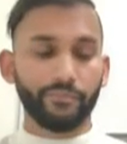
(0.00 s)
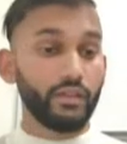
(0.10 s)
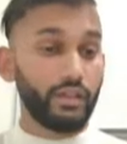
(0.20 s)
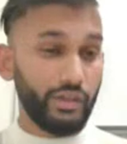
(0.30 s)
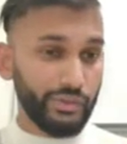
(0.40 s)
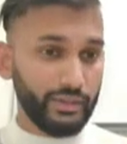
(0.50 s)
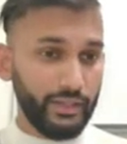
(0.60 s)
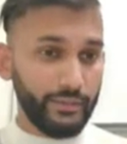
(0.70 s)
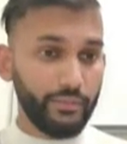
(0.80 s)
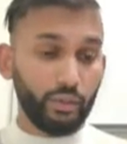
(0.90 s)
Usually
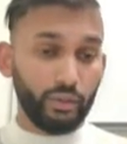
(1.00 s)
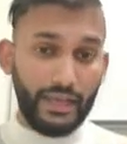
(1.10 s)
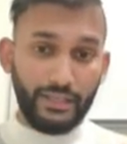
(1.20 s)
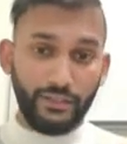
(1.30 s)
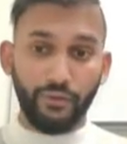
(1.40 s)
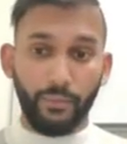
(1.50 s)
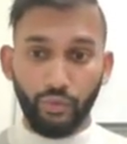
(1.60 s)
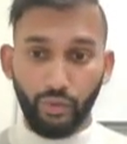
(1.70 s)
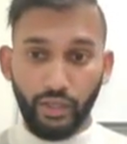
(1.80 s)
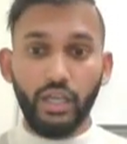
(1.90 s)
it will last from
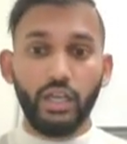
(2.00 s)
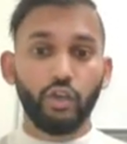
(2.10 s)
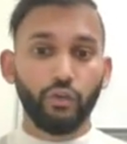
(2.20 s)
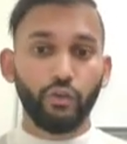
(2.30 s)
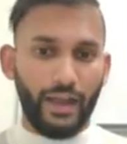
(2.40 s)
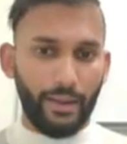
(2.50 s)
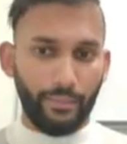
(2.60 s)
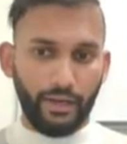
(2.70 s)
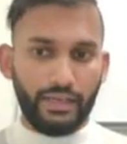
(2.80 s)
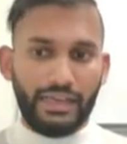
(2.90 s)
3 to 5
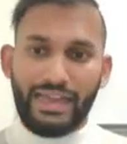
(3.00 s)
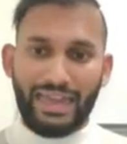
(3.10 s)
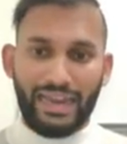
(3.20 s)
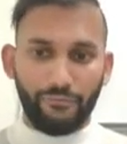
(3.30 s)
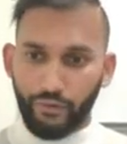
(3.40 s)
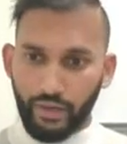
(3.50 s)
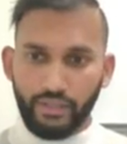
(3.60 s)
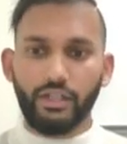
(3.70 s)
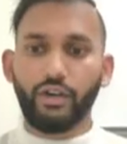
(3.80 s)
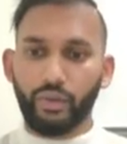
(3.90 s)
minutes, and after rest
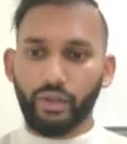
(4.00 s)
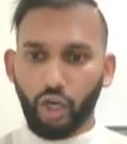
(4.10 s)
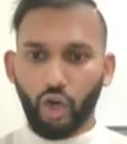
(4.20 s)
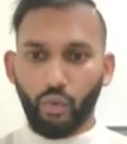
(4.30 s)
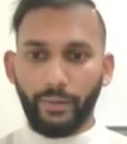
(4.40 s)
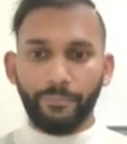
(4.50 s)
it will go away.